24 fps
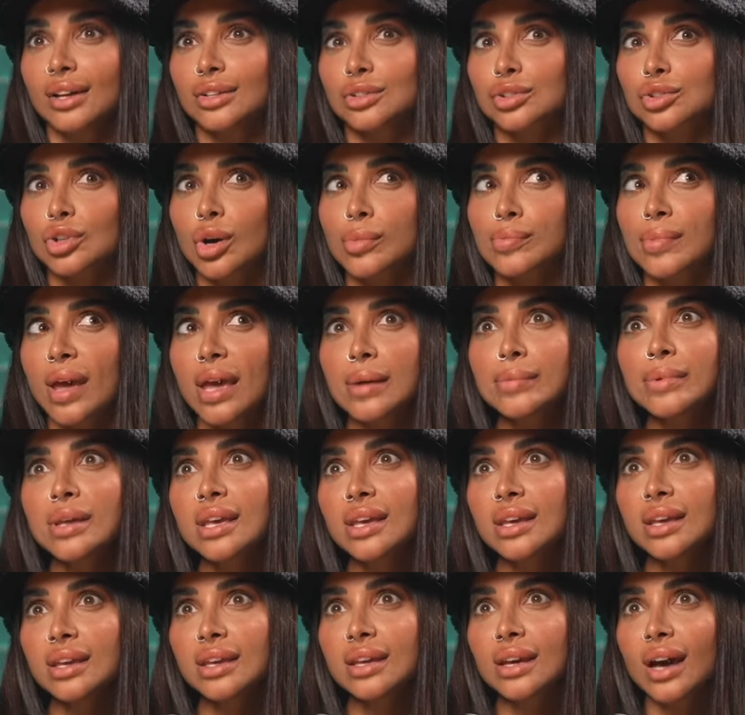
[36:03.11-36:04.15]
So
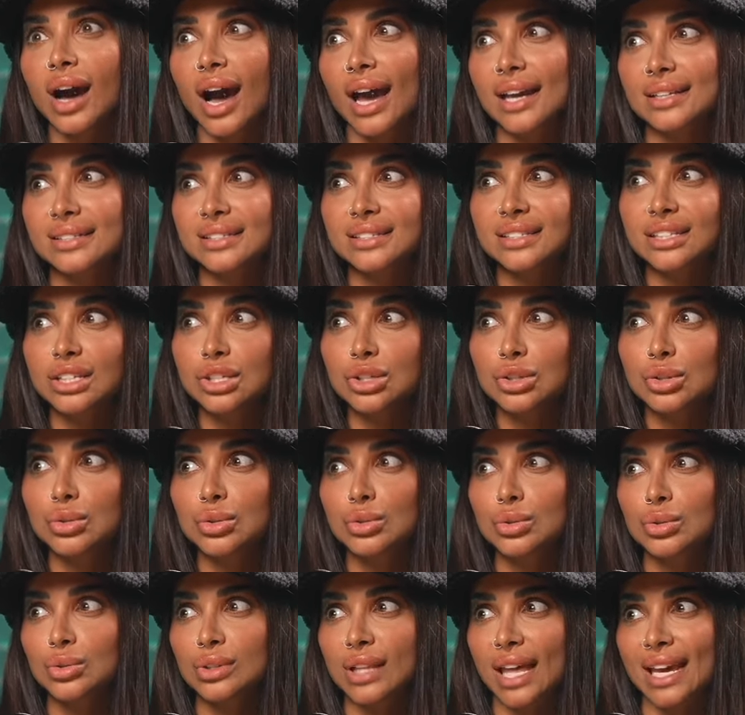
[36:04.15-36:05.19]
maybe I see
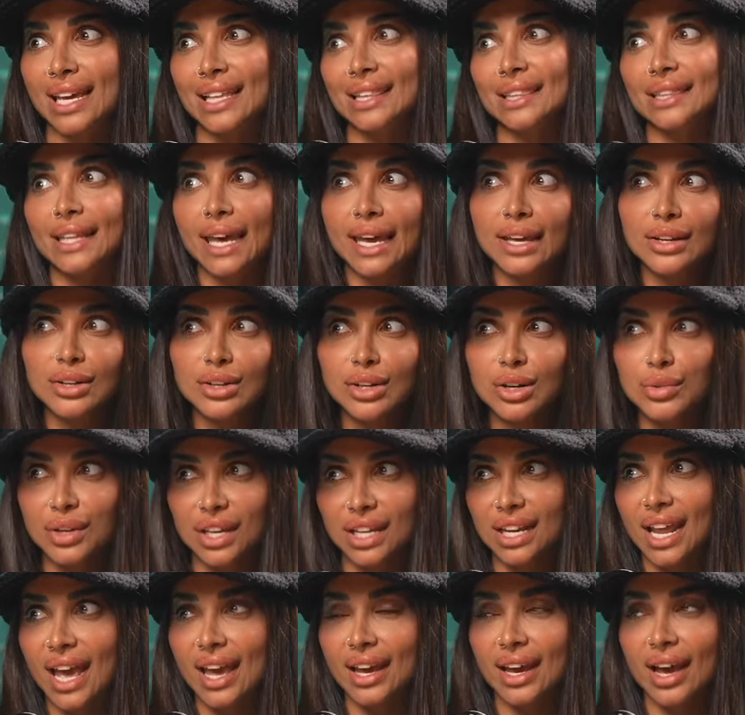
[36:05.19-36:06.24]
you like later, we
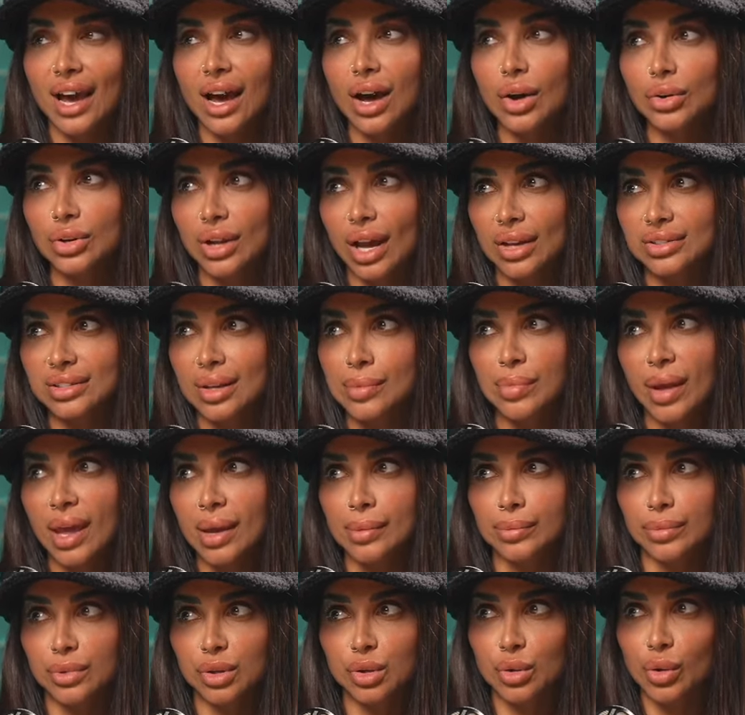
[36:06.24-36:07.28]
can hang out. I said,
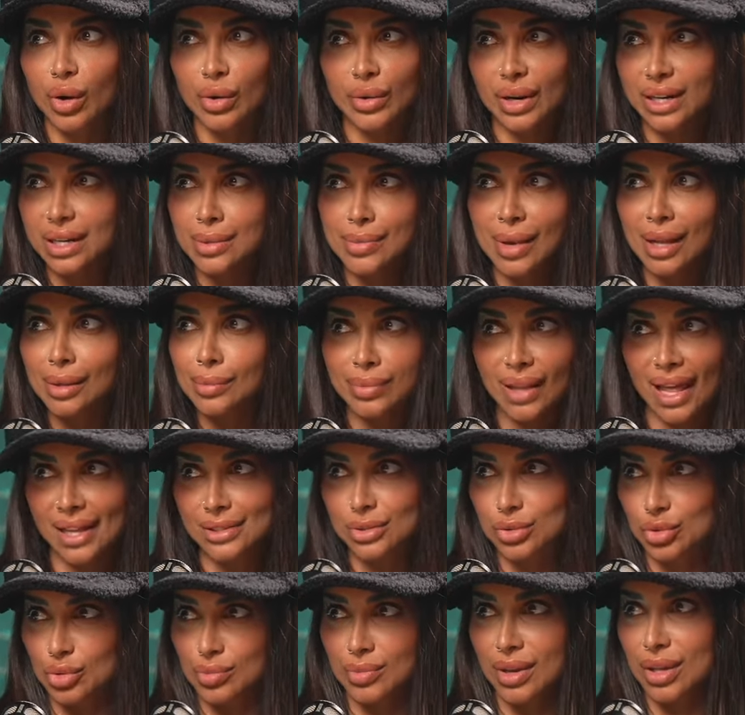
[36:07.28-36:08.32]
babe, you already made
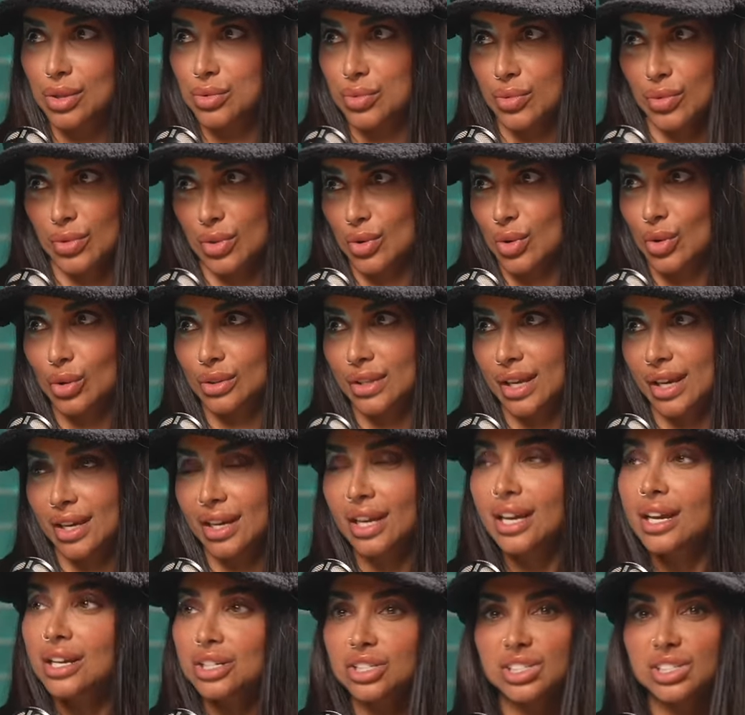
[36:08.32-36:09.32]
plans with me for the whole day.